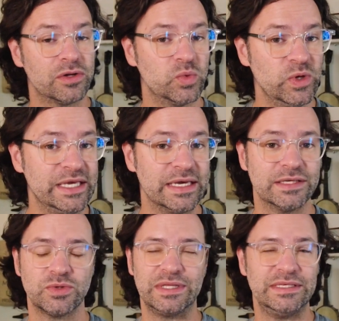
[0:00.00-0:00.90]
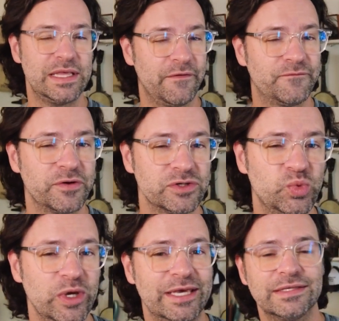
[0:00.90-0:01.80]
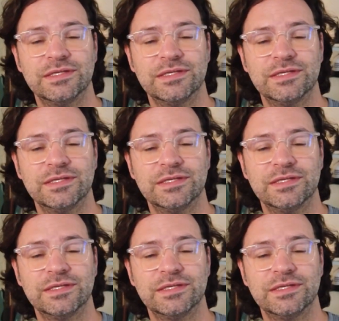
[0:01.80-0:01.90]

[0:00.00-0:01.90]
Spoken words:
on the weekends, or at least that first weekend,